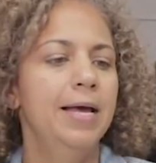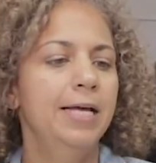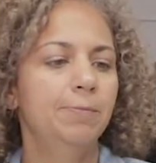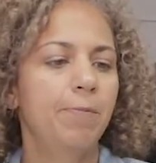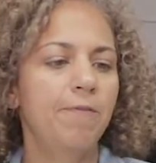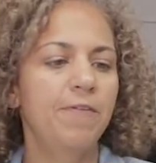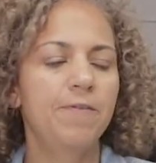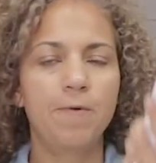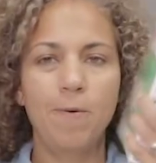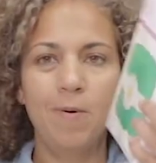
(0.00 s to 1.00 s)
It's
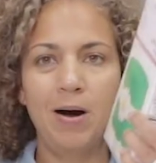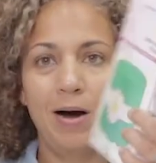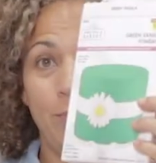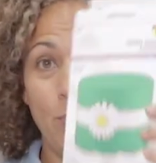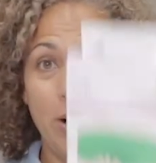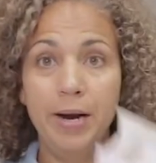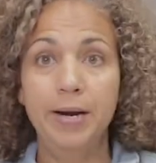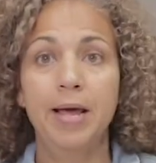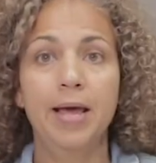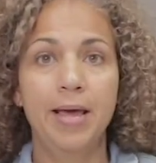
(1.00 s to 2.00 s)
perfect for
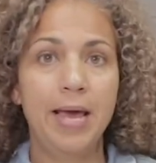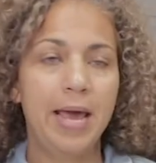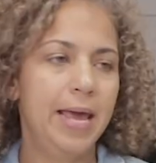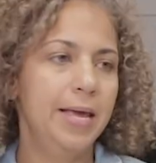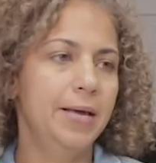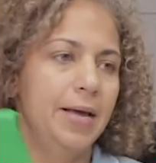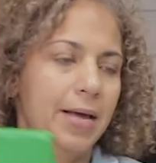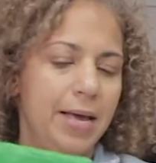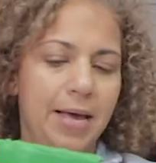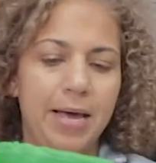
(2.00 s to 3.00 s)
1
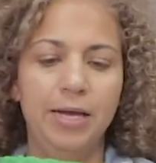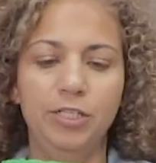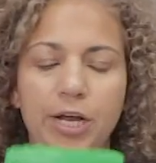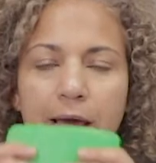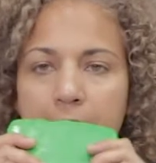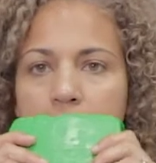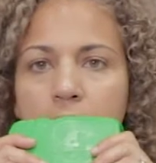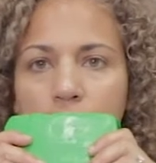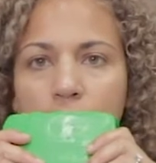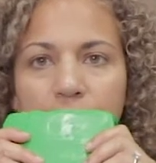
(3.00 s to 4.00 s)
8-inch cake.
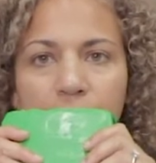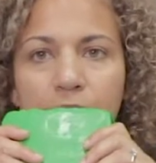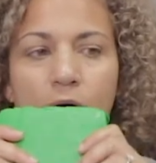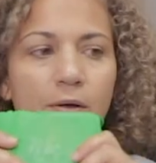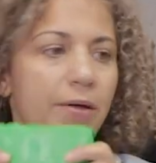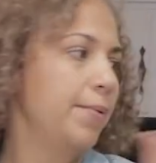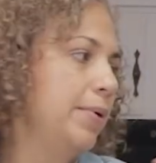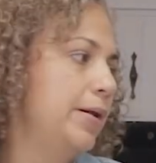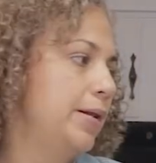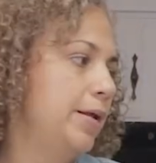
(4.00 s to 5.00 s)
So this is all that I'm
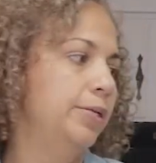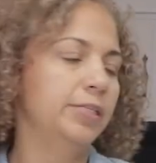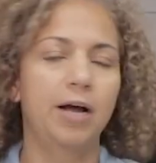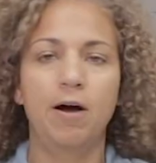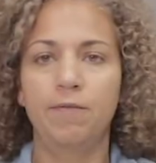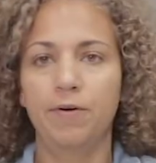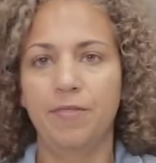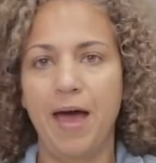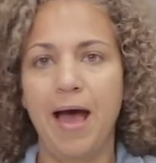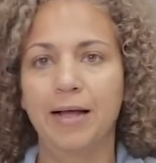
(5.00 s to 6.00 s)
gonna need to cover
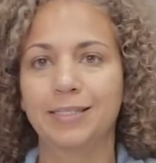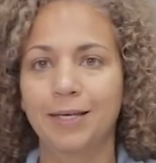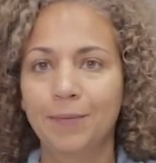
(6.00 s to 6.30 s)
that